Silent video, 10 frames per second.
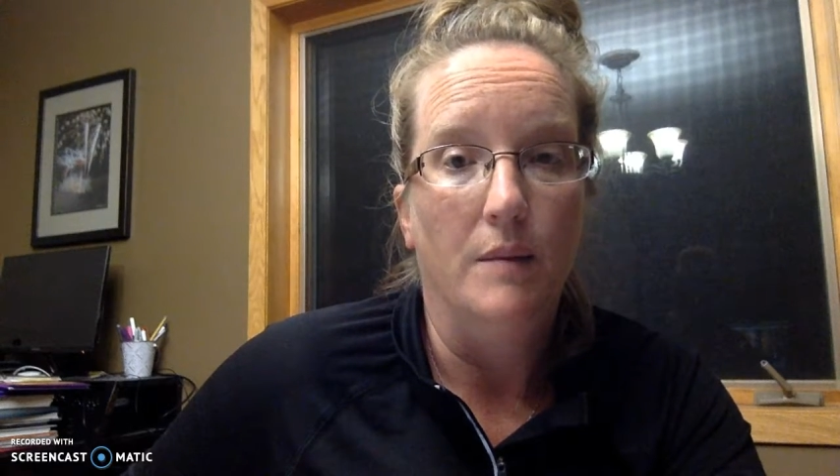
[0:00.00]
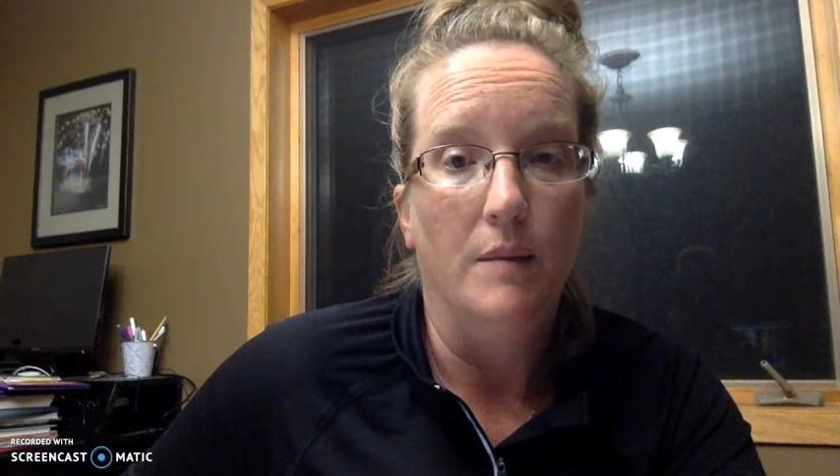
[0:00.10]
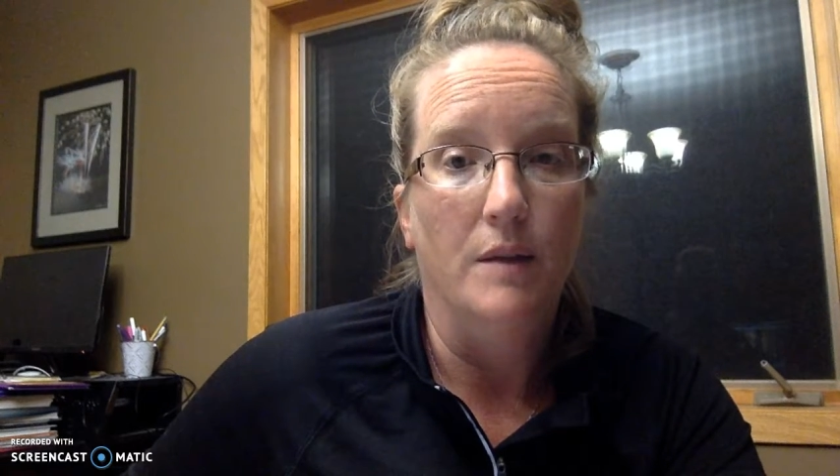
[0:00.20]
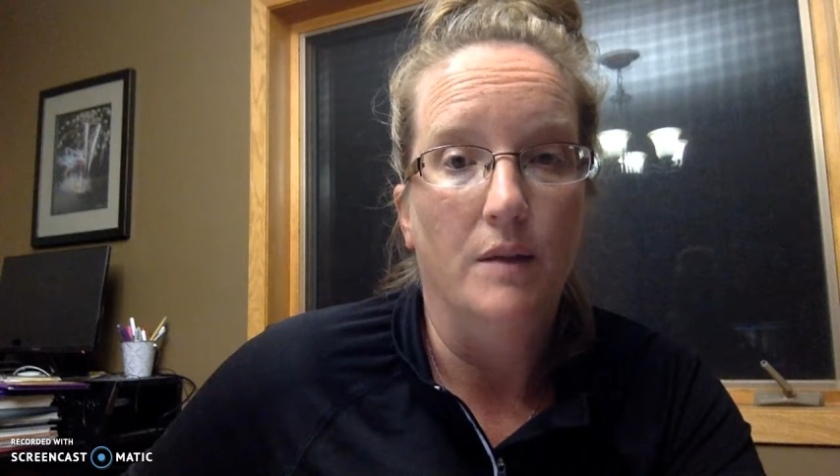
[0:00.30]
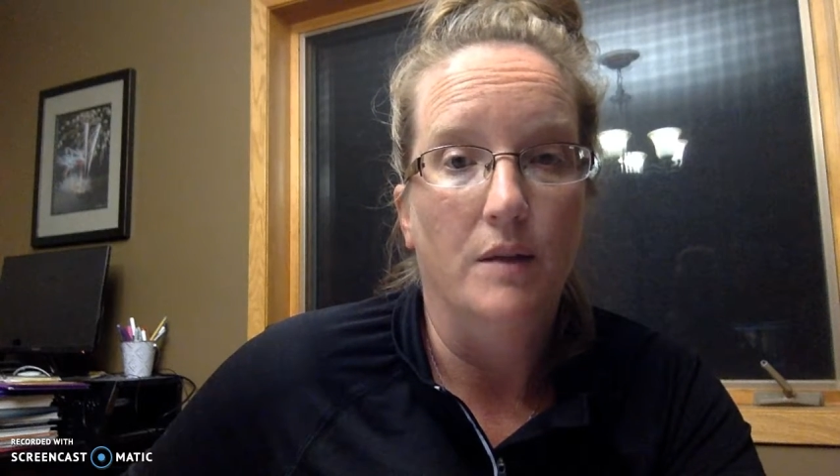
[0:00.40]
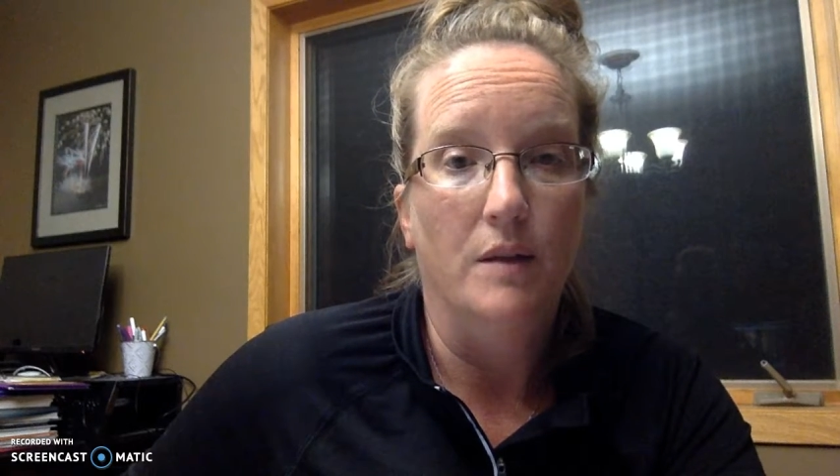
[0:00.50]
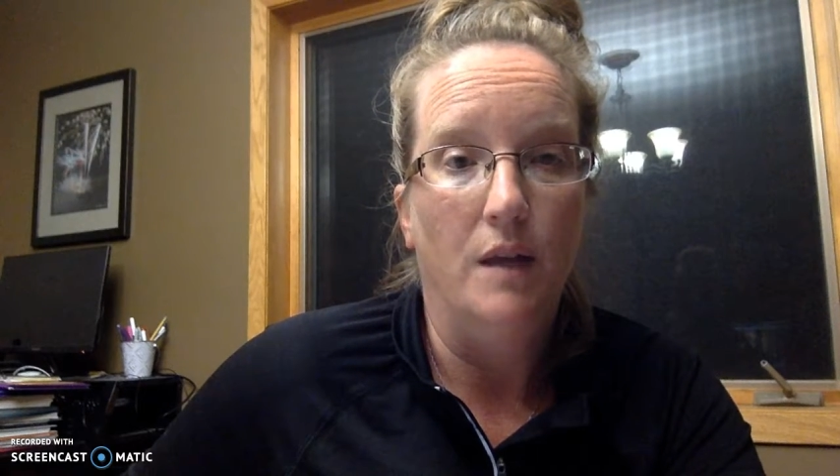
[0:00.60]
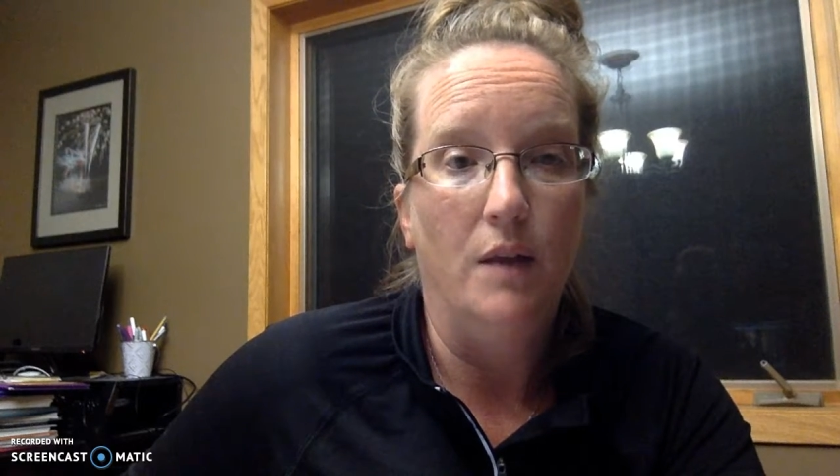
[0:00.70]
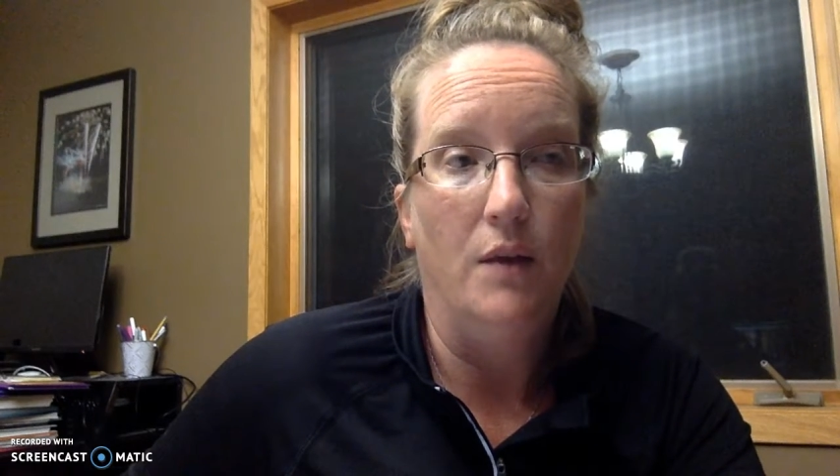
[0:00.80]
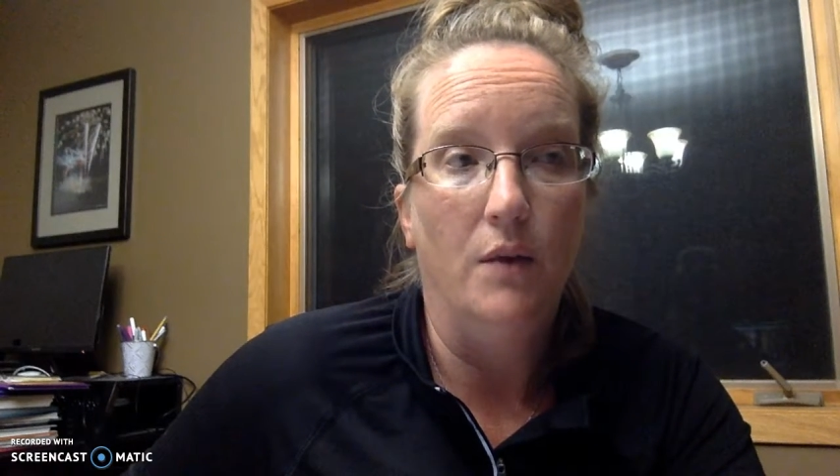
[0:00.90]
such as
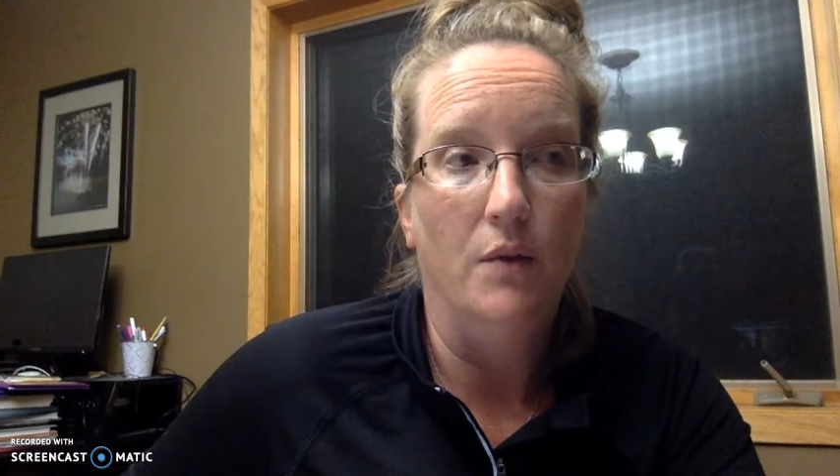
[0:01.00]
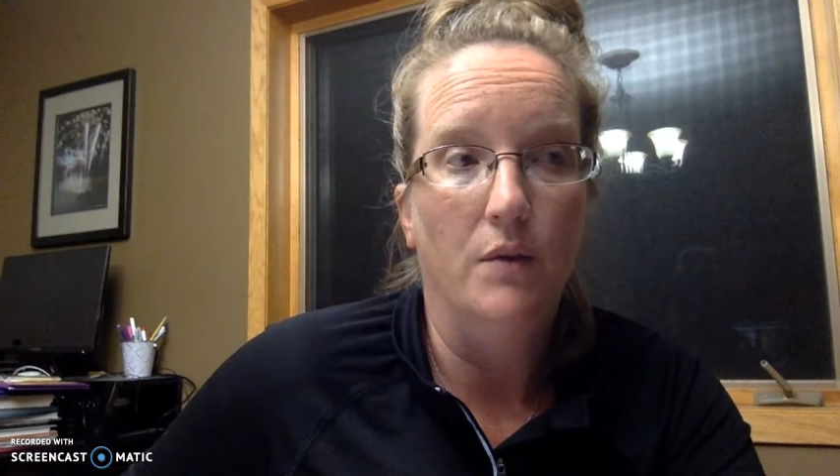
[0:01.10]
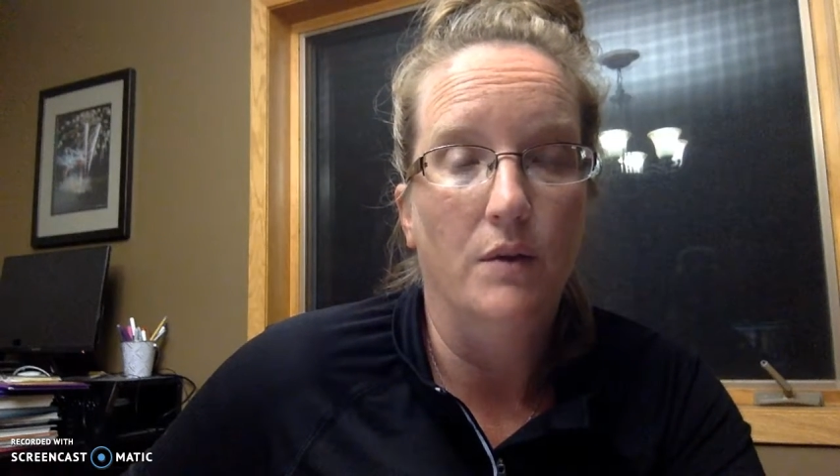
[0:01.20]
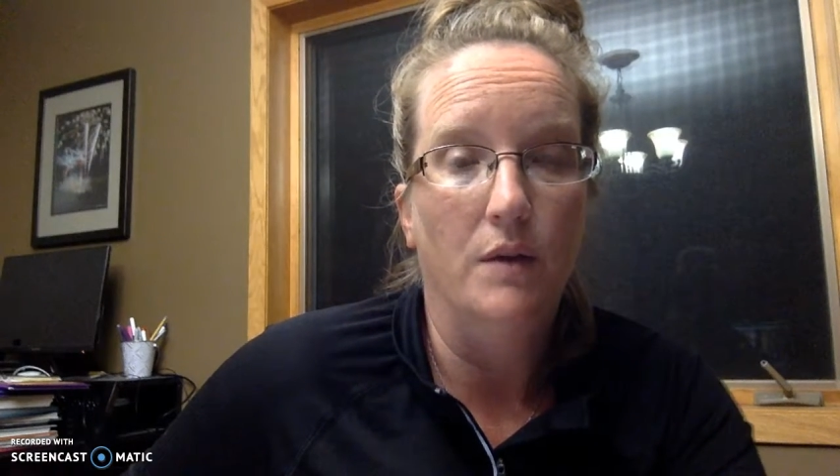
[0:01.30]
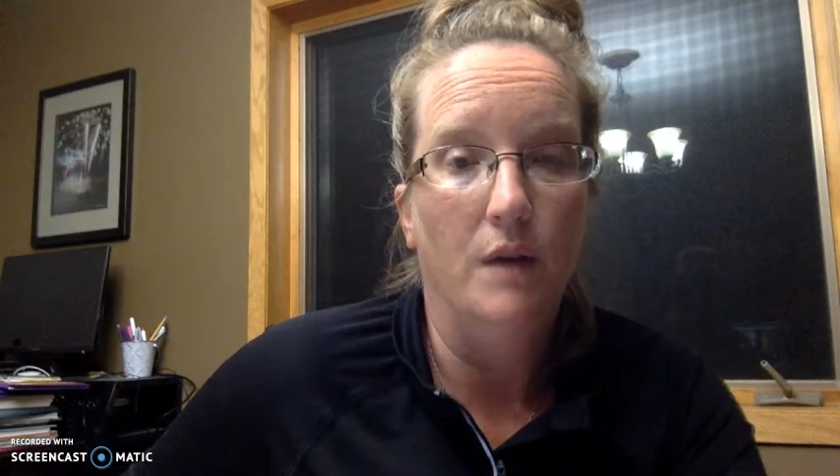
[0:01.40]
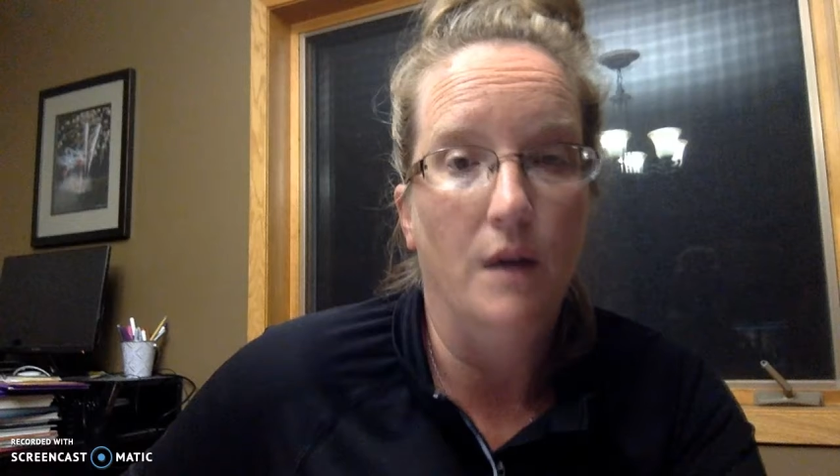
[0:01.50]
ethos,